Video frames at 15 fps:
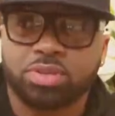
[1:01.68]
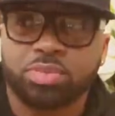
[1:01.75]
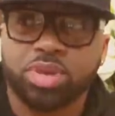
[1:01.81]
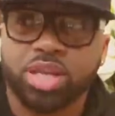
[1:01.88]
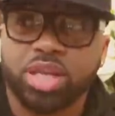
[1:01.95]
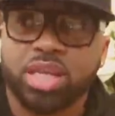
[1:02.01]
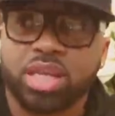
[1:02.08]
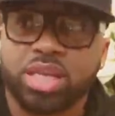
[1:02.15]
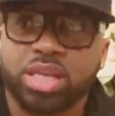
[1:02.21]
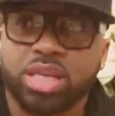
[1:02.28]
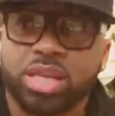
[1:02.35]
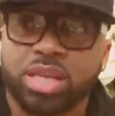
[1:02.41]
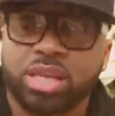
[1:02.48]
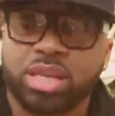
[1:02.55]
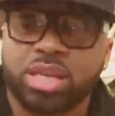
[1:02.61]
to be
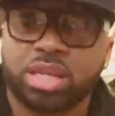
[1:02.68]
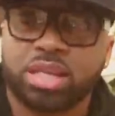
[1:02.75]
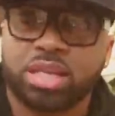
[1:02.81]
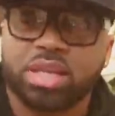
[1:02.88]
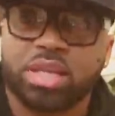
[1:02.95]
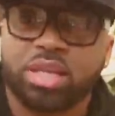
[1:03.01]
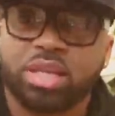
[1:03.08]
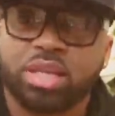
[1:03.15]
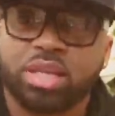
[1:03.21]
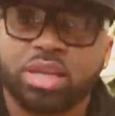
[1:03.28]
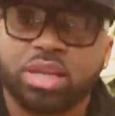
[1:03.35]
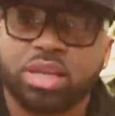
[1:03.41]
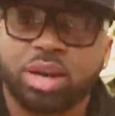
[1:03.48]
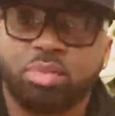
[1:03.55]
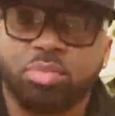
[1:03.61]

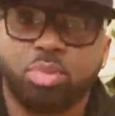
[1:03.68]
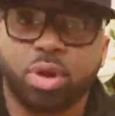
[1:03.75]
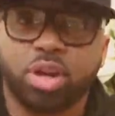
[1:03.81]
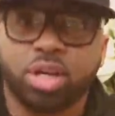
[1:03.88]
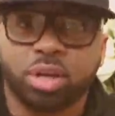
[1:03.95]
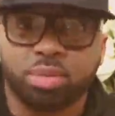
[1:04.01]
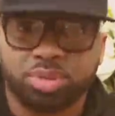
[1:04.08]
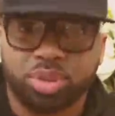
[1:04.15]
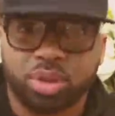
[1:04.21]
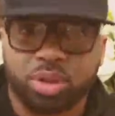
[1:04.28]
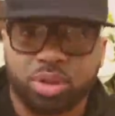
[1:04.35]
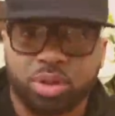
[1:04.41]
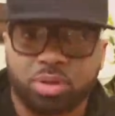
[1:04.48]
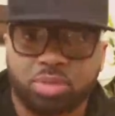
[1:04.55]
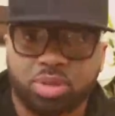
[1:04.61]
a breakup song,